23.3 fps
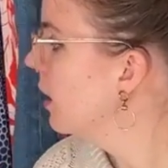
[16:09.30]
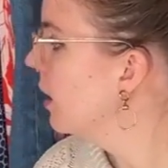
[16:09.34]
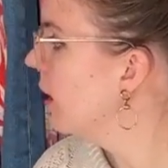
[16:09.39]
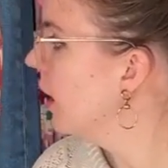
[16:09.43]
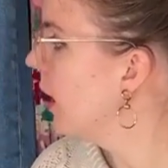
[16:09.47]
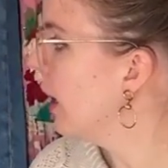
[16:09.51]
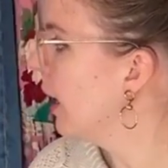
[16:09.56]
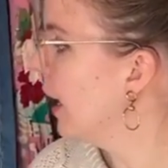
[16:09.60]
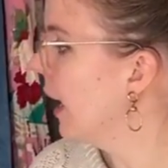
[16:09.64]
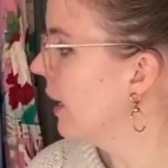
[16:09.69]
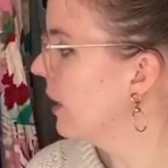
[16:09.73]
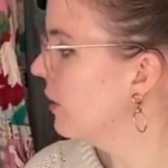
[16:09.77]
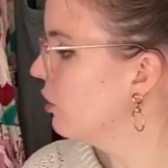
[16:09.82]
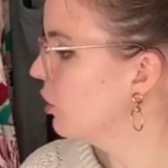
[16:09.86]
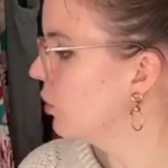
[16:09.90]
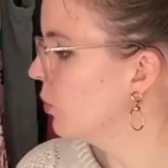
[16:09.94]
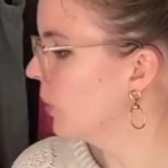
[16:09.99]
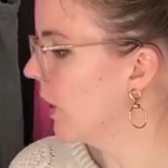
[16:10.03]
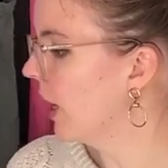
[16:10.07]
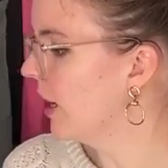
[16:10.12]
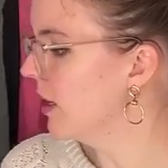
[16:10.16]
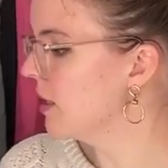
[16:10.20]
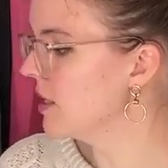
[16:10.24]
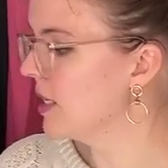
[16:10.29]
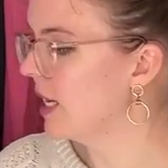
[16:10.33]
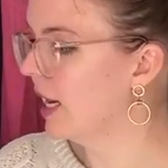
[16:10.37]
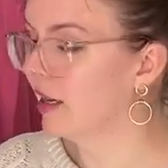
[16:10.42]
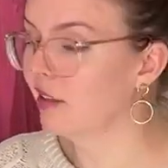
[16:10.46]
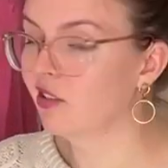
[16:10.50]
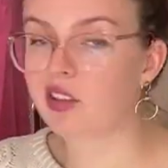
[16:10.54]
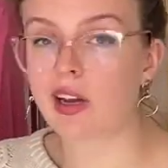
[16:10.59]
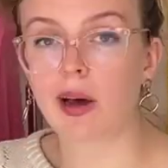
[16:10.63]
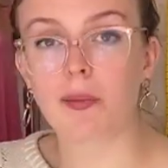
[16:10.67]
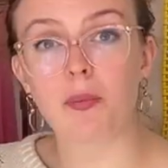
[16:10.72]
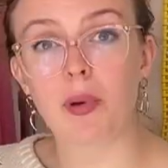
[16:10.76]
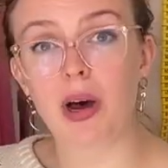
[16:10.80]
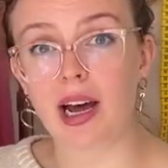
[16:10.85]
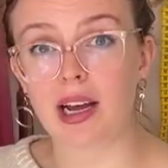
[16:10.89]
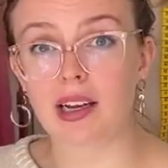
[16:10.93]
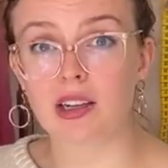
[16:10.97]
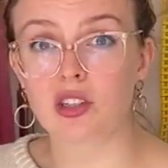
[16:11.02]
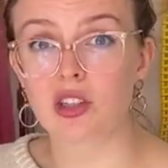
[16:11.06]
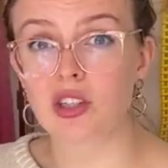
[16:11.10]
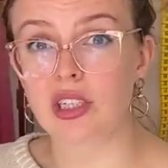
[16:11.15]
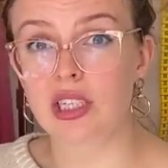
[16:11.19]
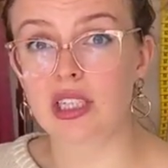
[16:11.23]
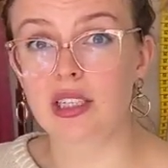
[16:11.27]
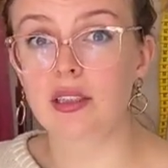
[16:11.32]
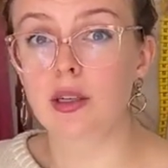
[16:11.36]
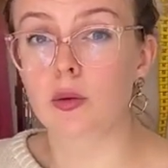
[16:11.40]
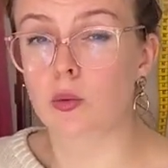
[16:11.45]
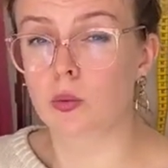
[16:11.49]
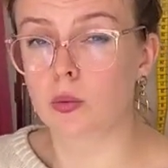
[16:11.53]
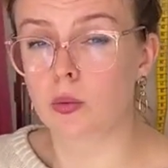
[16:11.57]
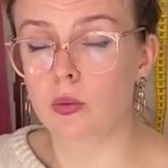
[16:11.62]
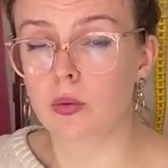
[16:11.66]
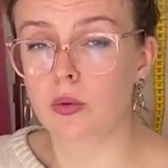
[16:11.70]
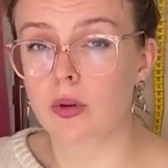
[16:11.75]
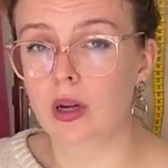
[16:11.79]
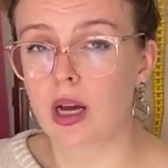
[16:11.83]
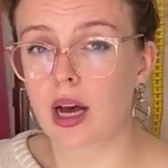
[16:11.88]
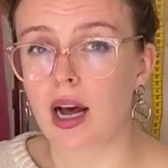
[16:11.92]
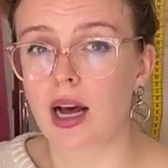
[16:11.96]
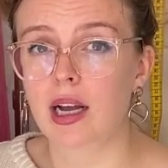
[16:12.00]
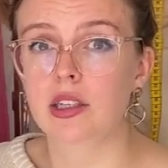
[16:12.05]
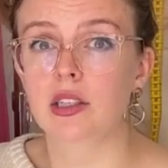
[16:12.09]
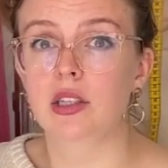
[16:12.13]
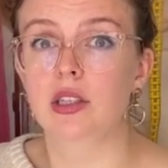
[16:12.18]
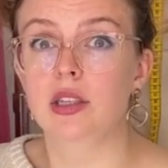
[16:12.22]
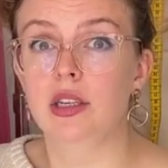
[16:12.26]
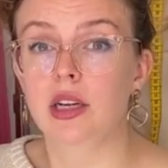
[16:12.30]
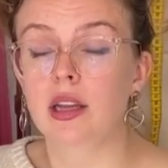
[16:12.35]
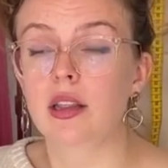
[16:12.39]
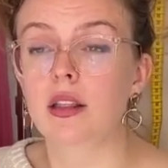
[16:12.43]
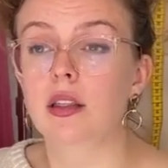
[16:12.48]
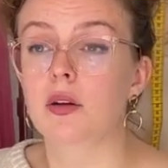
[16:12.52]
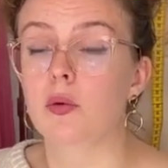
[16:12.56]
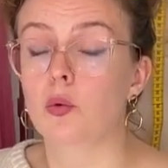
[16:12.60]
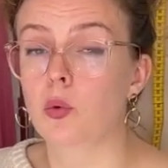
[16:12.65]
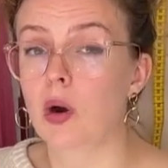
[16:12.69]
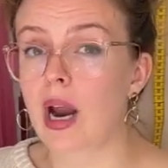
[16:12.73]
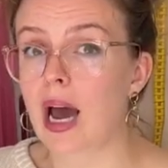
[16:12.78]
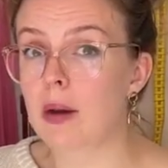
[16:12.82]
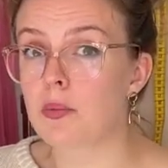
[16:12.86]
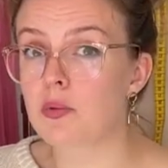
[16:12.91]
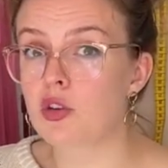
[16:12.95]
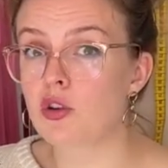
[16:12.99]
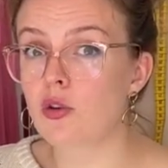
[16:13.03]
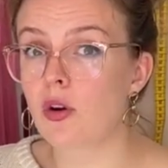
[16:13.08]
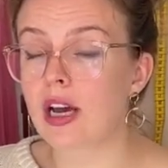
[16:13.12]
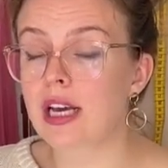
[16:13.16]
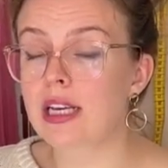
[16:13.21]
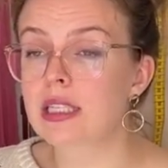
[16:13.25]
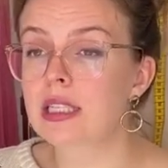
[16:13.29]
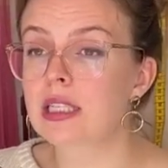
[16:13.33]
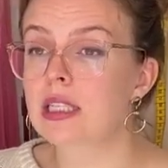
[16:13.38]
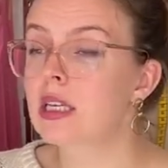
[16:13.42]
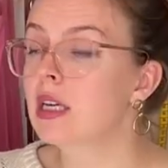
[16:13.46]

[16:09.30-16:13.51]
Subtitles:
like to wear a tank top underneath a wrap dress.